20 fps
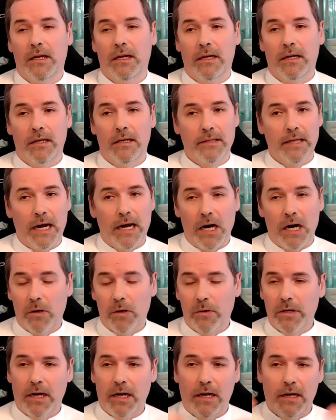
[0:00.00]
The
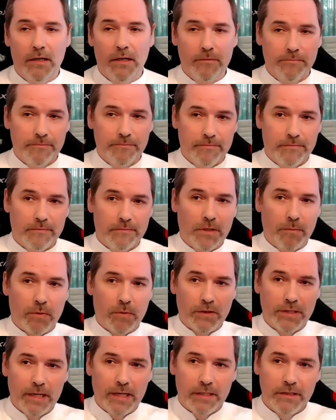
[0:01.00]
aura, the
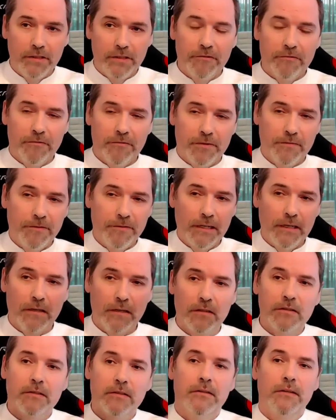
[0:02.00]
protective
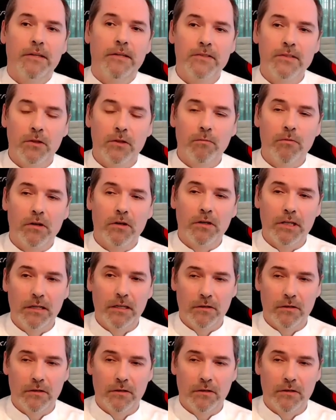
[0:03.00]
field is not working